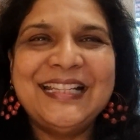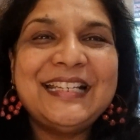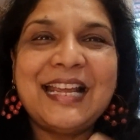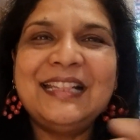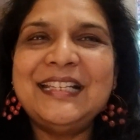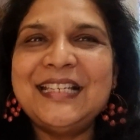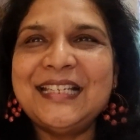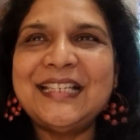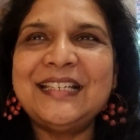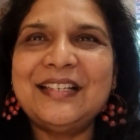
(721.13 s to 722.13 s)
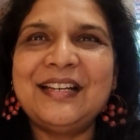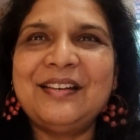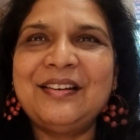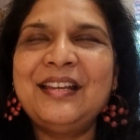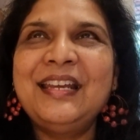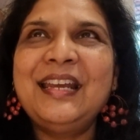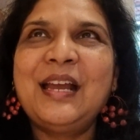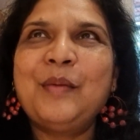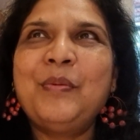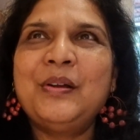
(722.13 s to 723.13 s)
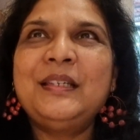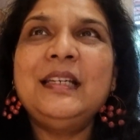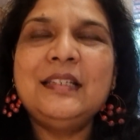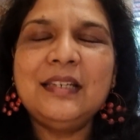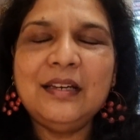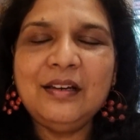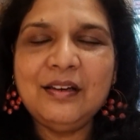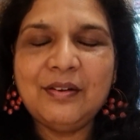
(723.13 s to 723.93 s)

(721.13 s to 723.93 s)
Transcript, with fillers: this and this isn't uh, about teaching